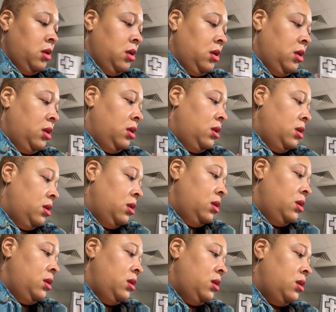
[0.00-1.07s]

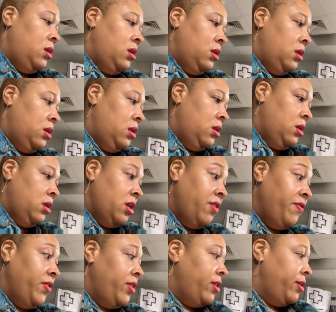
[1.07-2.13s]
and
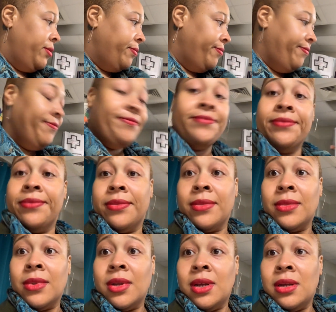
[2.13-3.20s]
everything.
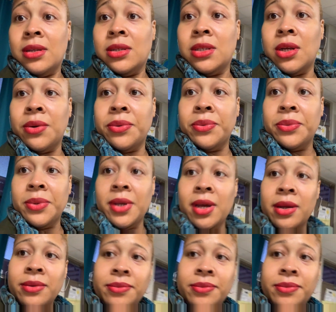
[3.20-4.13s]
So, yeah.